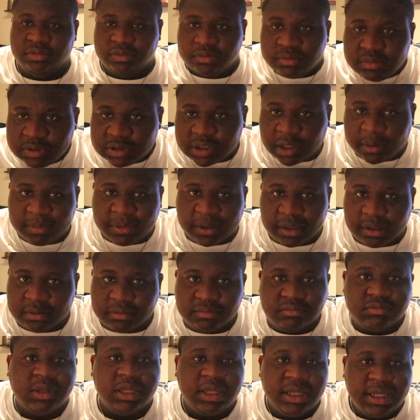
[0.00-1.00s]

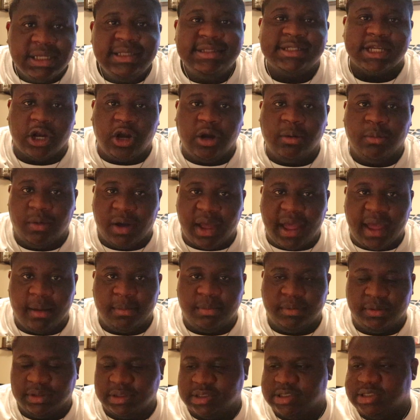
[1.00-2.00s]
something terrible
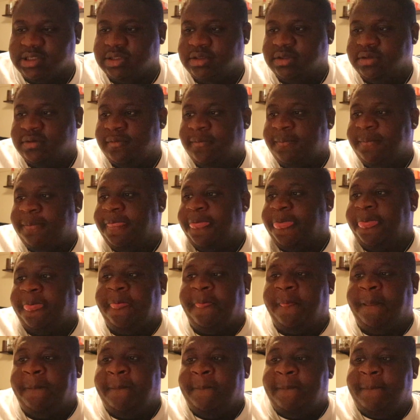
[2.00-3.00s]
happens.
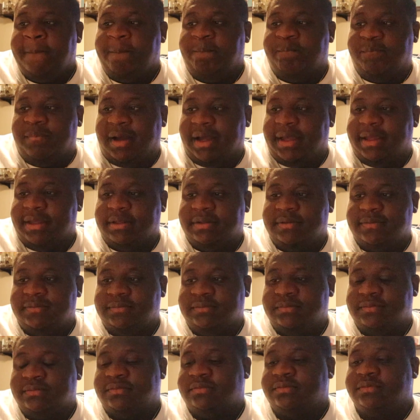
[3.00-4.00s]
But
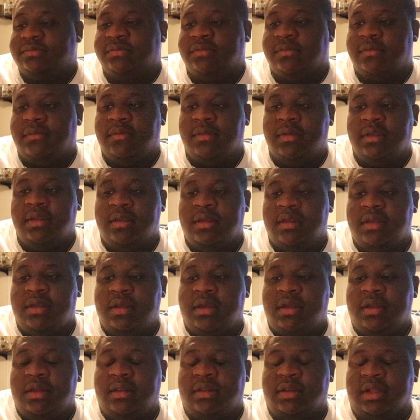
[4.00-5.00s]

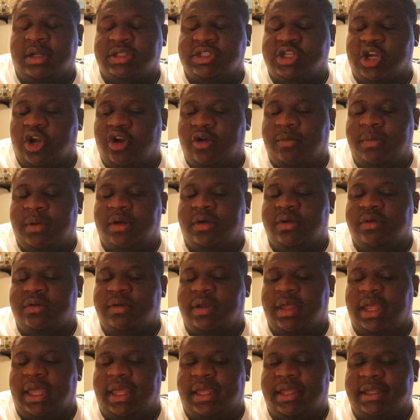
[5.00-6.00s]
the turbo
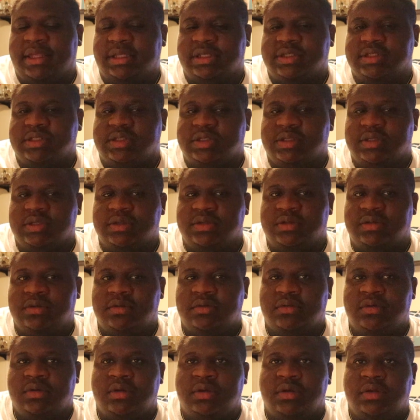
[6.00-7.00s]
is
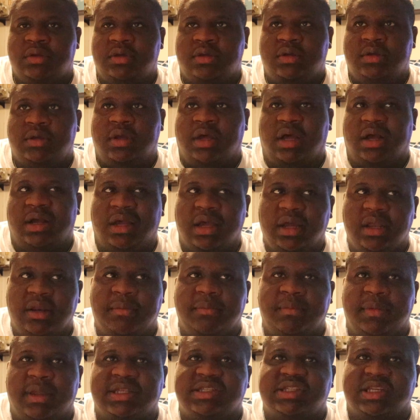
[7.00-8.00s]

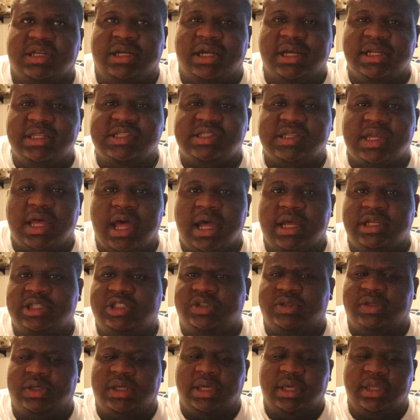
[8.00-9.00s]
it's a good
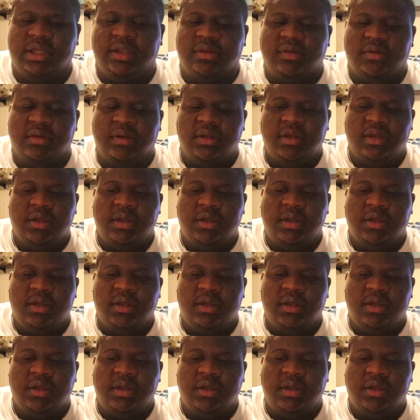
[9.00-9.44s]
size. You can